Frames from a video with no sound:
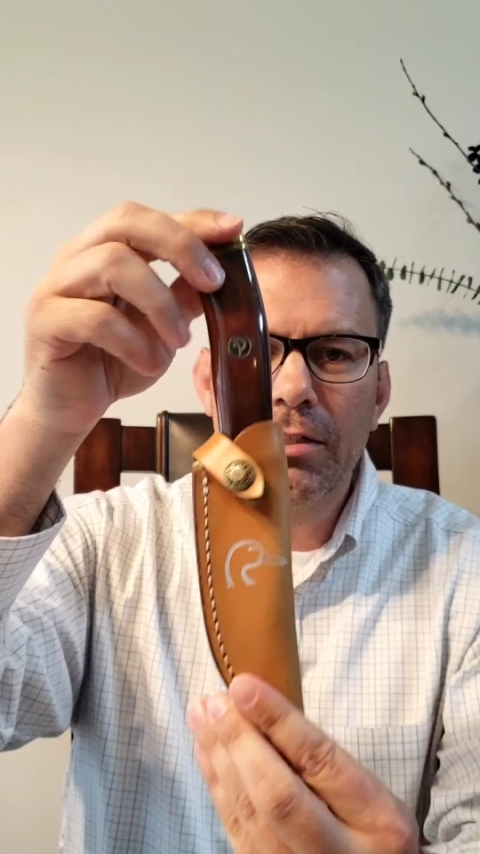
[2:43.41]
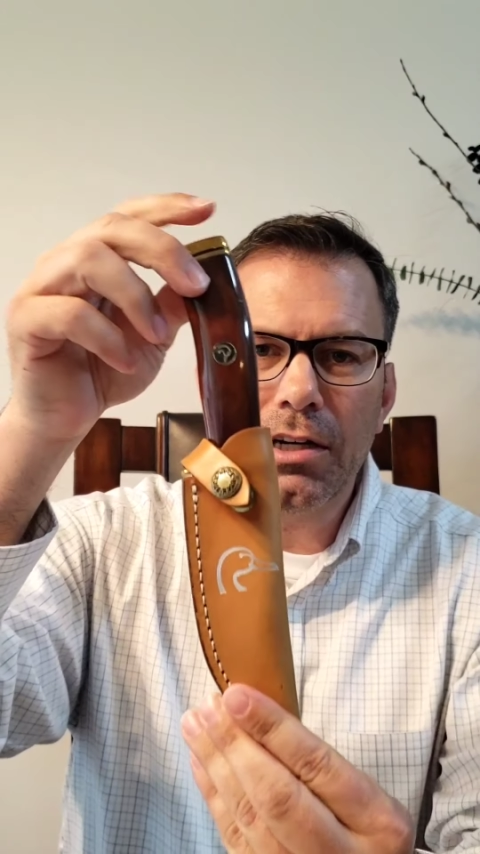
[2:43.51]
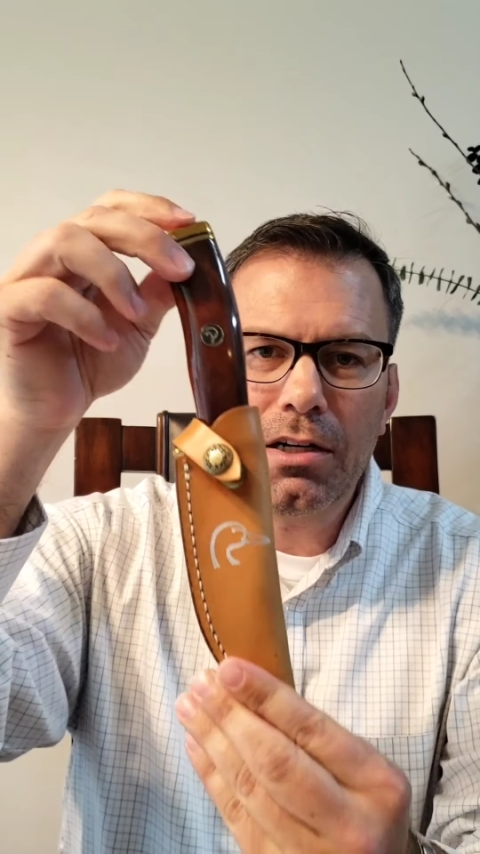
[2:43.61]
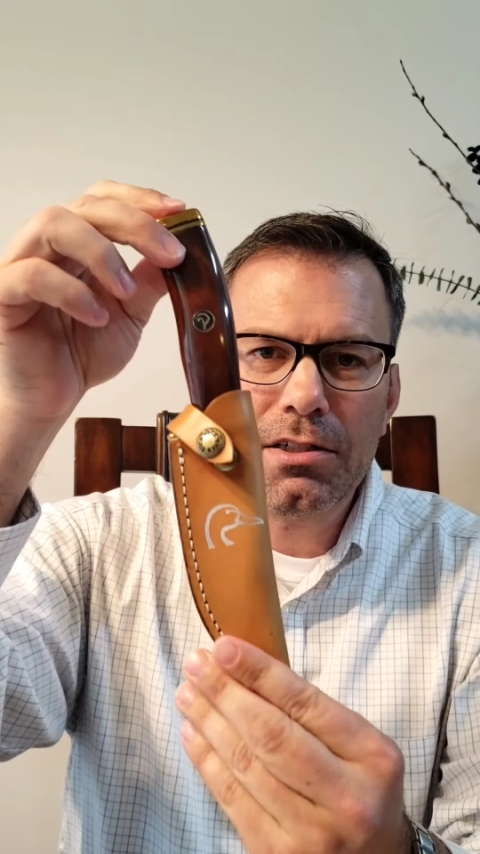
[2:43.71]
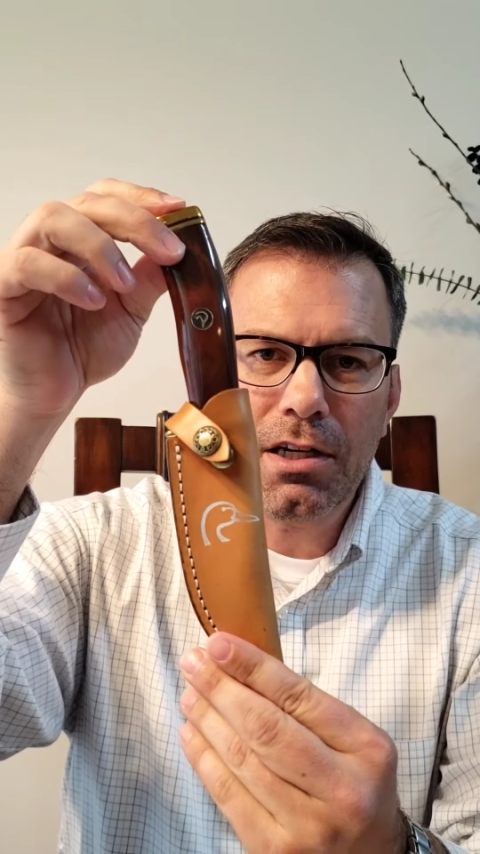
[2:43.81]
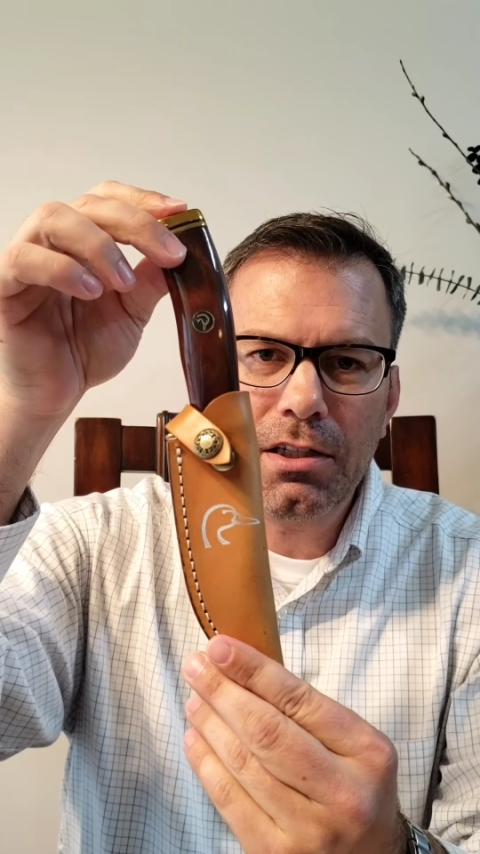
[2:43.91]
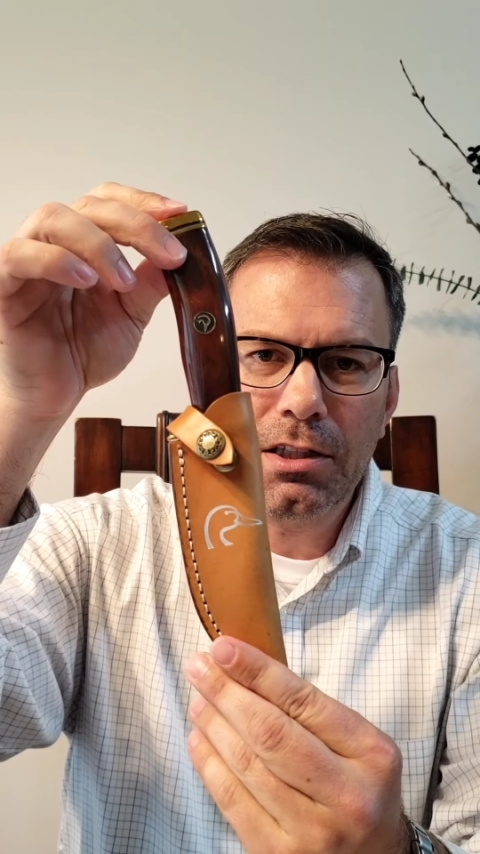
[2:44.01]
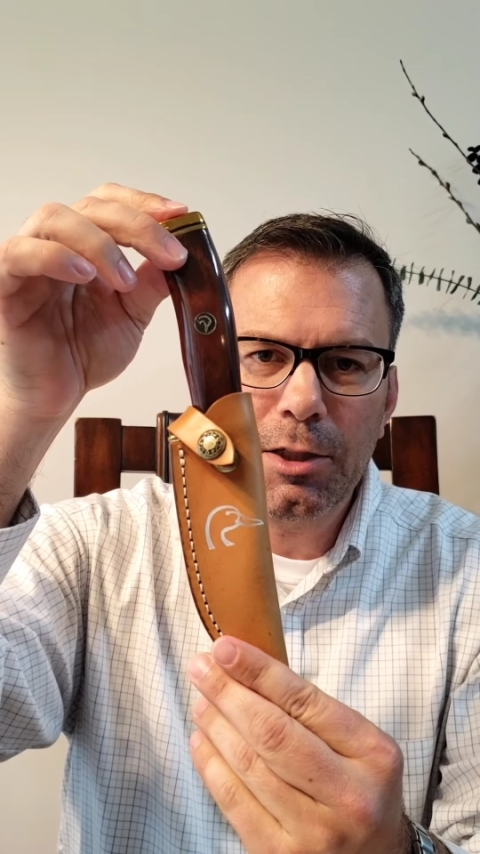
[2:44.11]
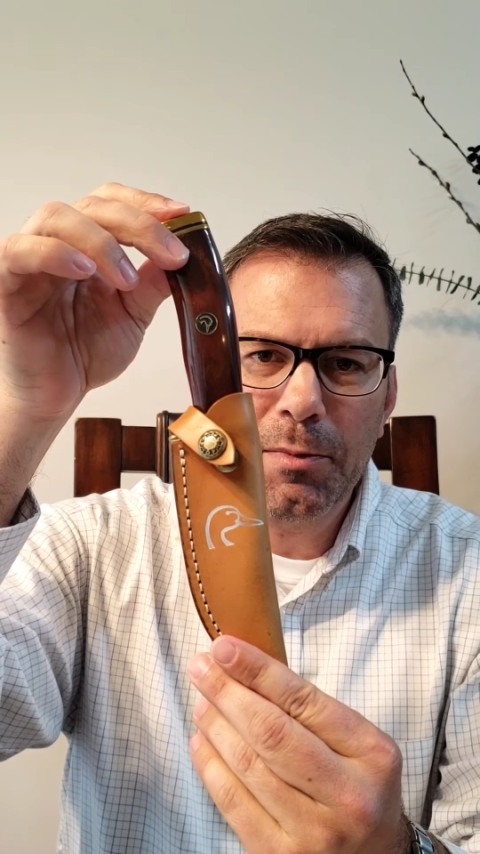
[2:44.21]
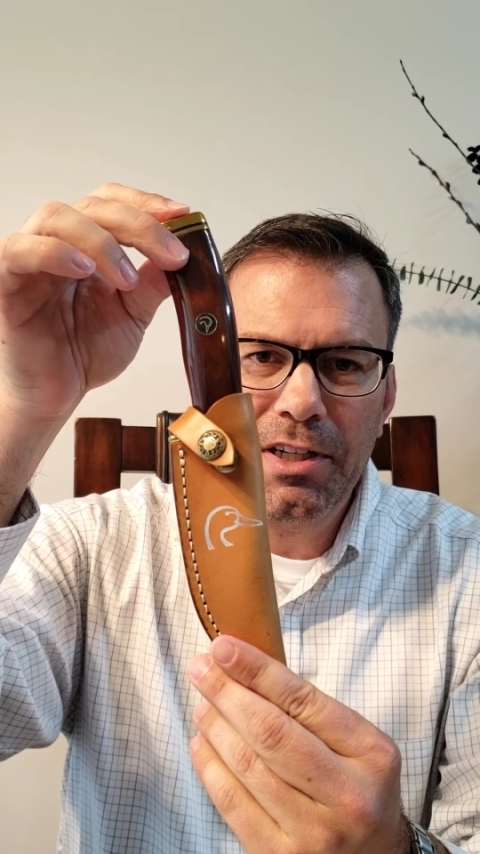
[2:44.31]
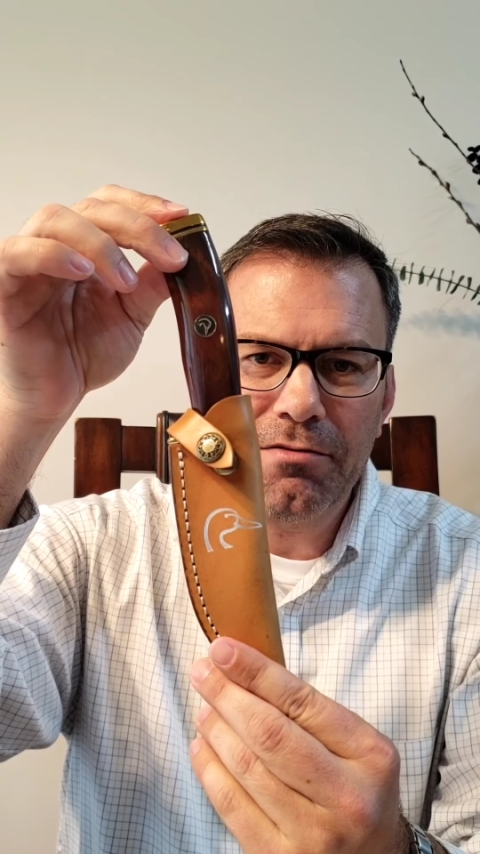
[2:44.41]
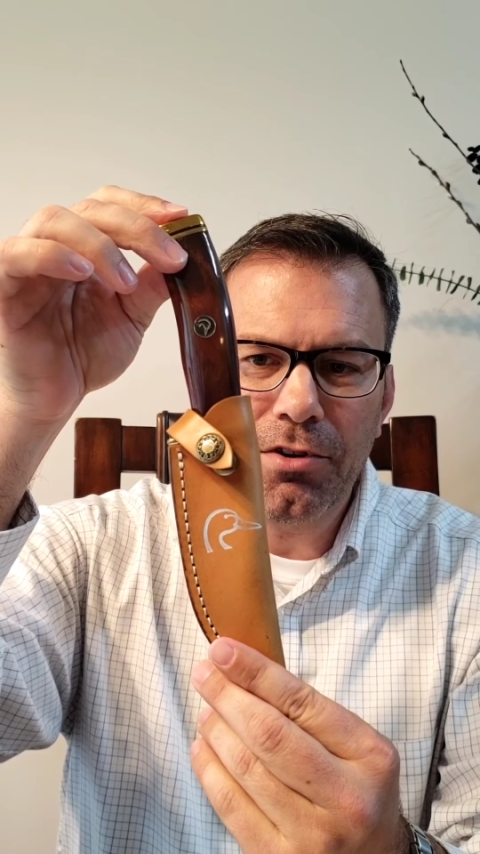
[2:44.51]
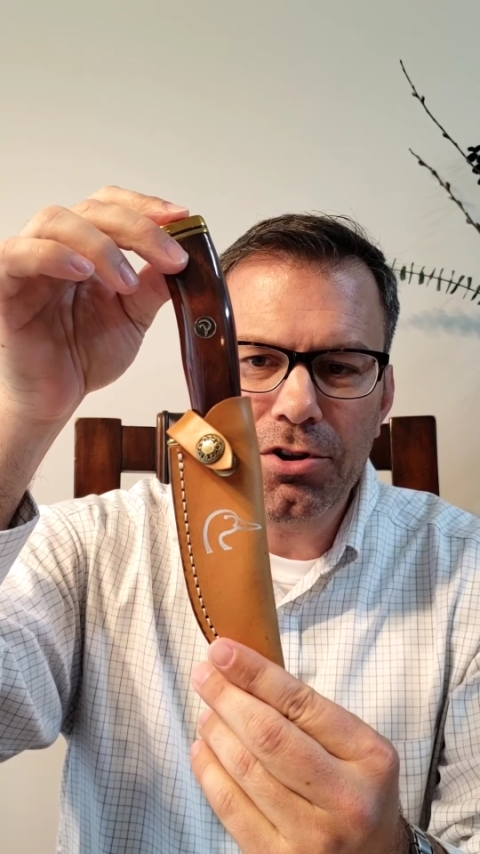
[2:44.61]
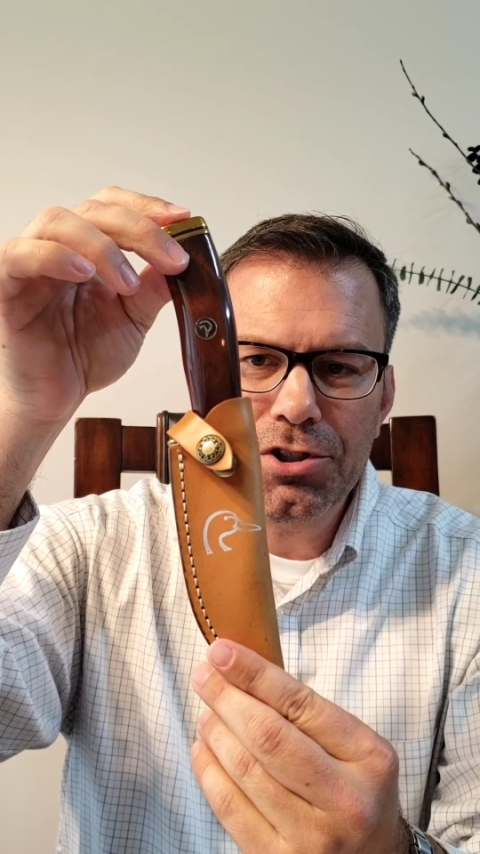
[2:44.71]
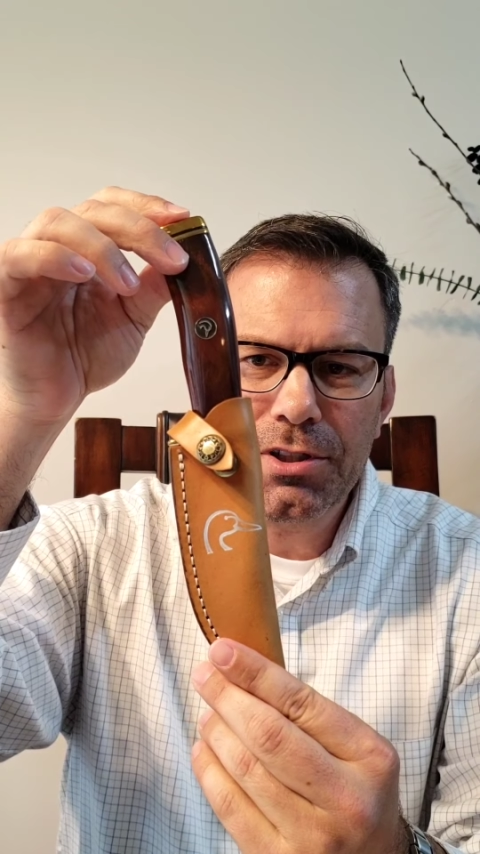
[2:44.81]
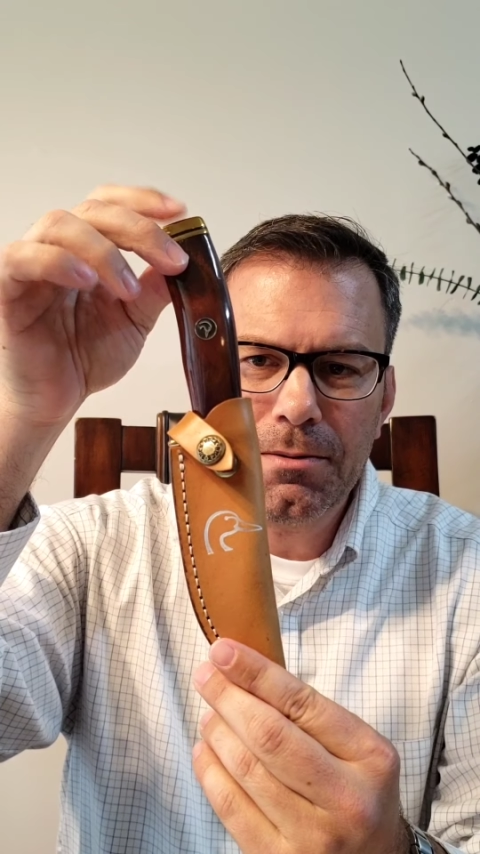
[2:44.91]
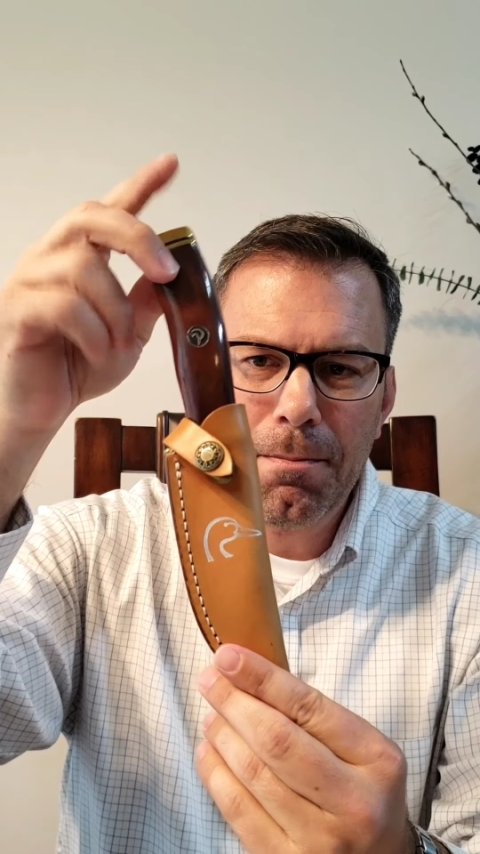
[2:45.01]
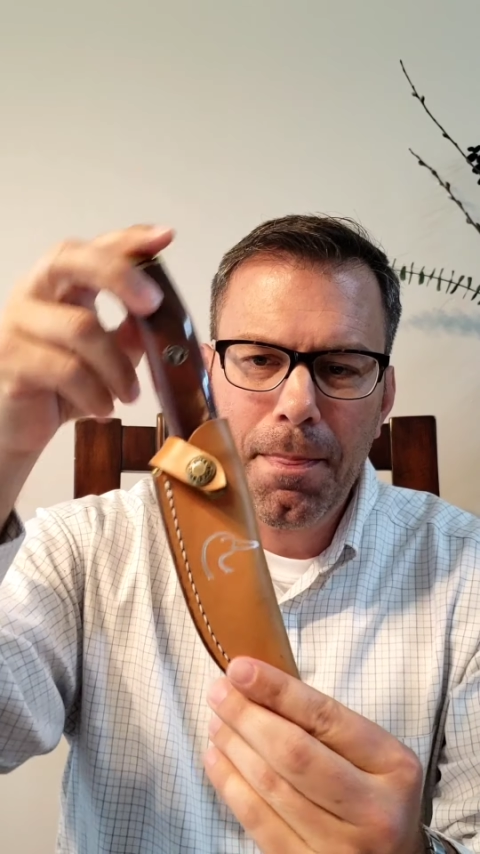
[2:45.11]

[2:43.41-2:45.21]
Dux Unlimited version.